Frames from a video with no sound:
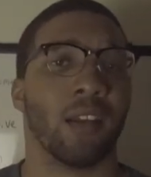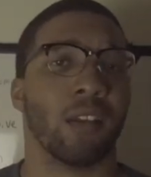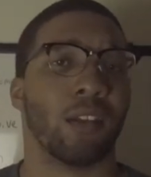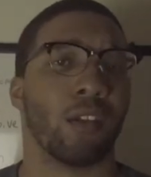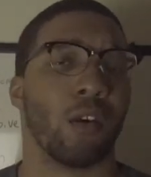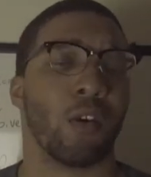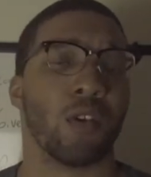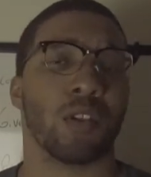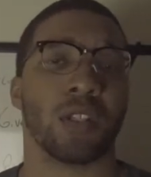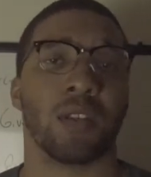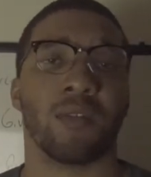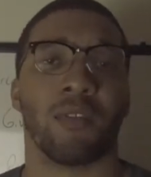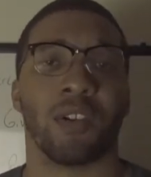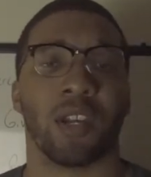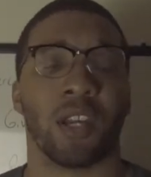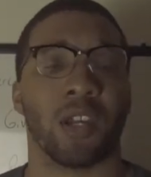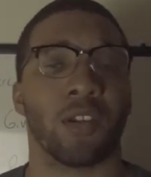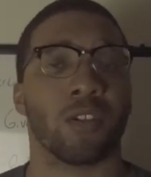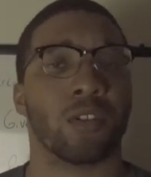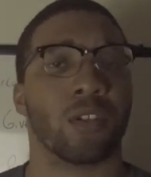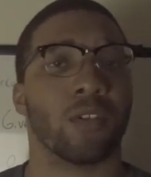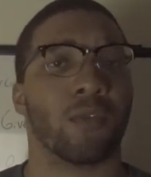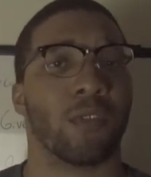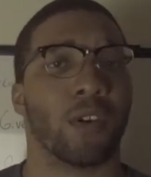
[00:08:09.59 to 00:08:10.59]
Those of an
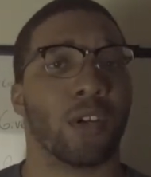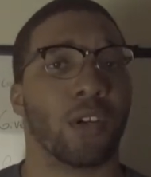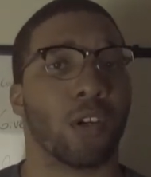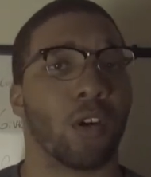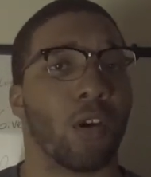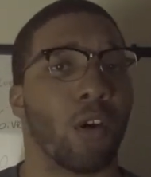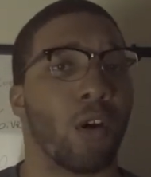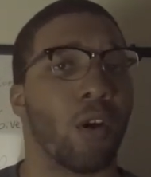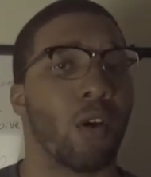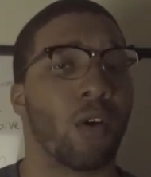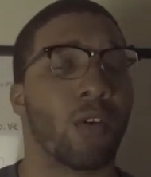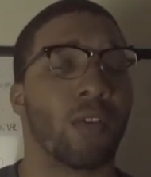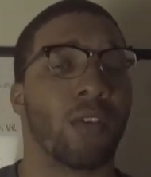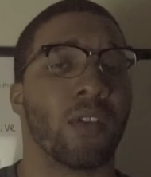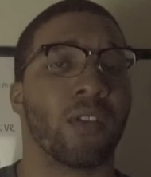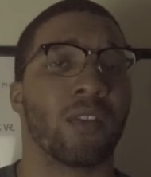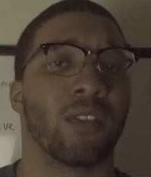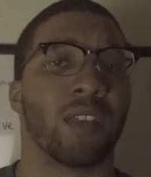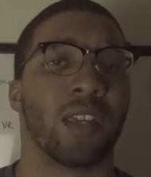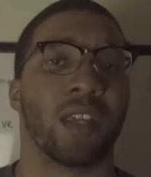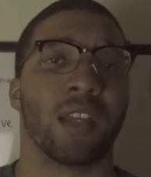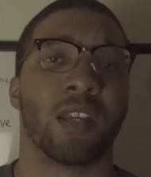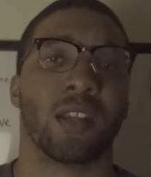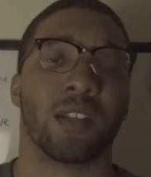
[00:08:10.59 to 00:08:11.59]
introvert are all the
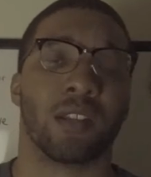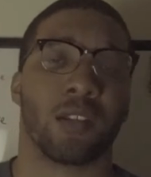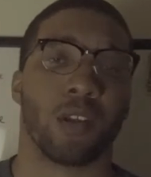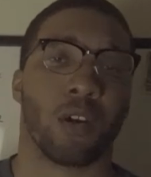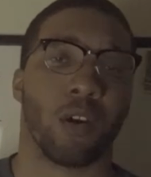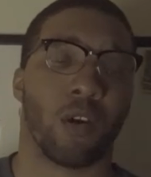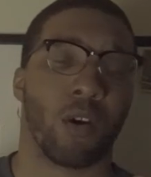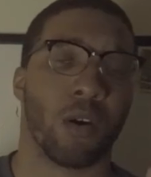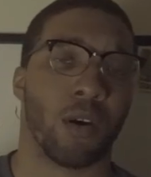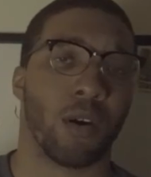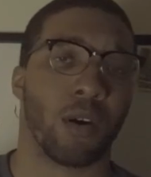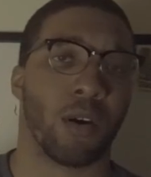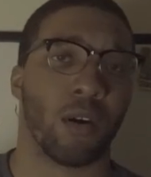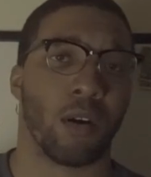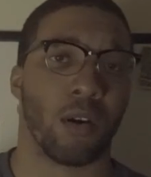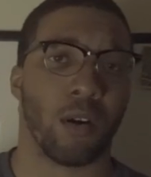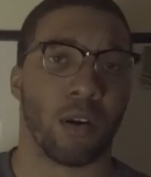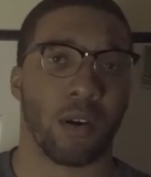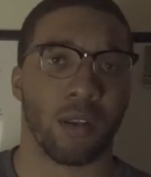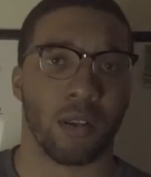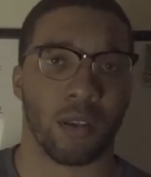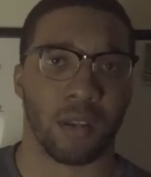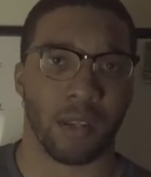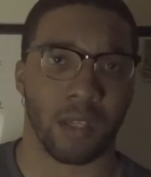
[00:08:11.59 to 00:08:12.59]
things that are
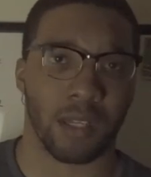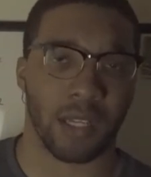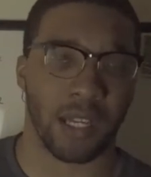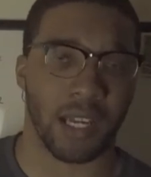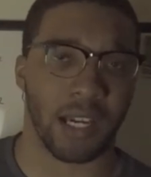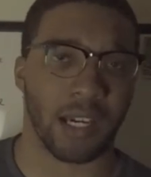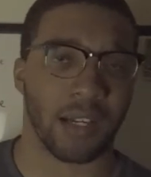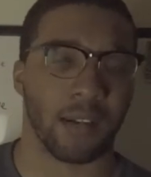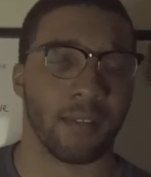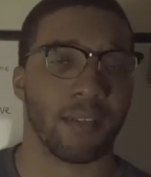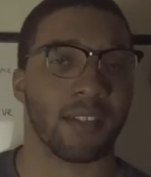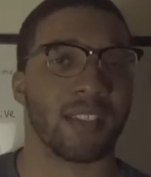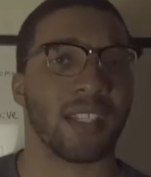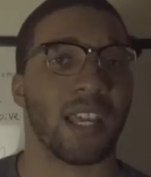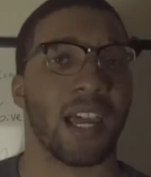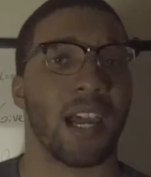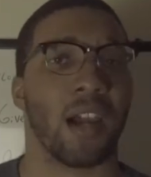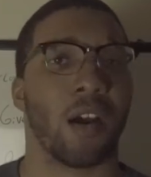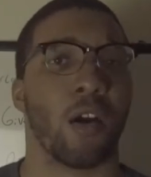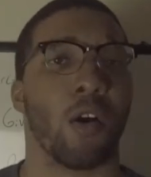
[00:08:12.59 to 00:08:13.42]
on the negative side,